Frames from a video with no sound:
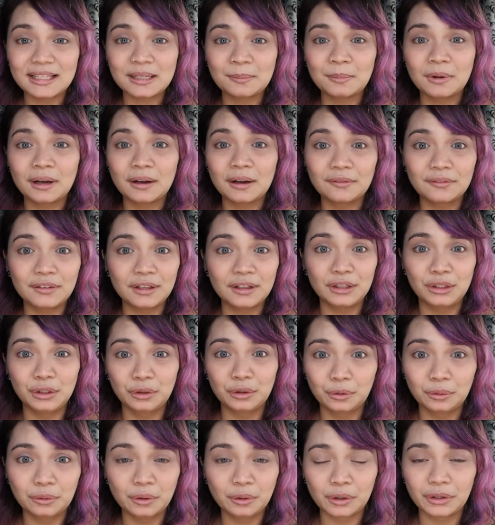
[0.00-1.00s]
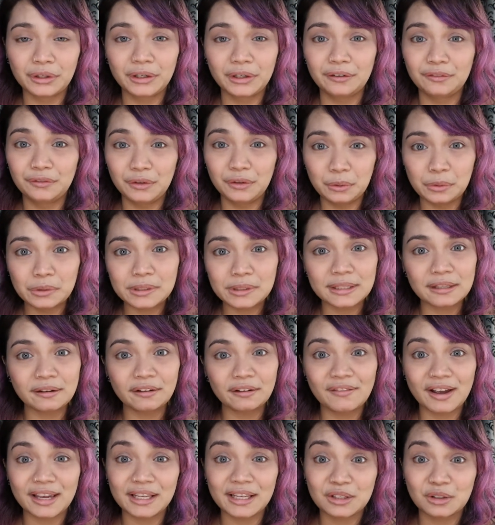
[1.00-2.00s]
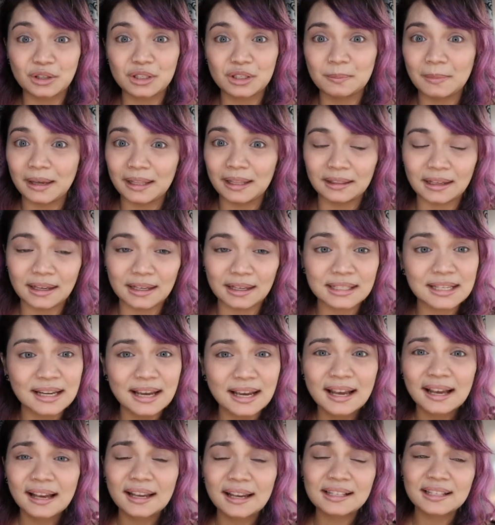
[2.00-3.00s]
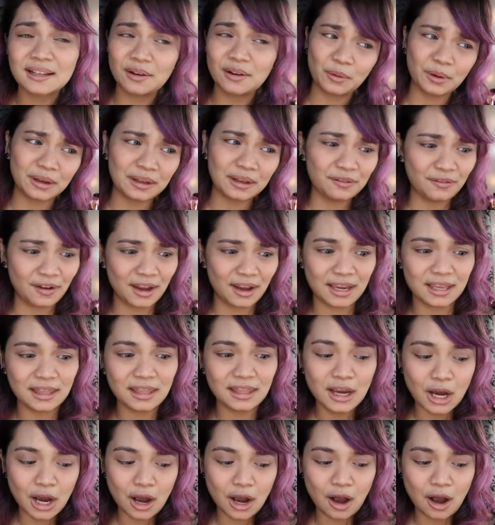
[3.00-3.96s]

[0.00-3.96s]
sa mga video or reviews ng Vice Cosmetics. Kasi okay, fine.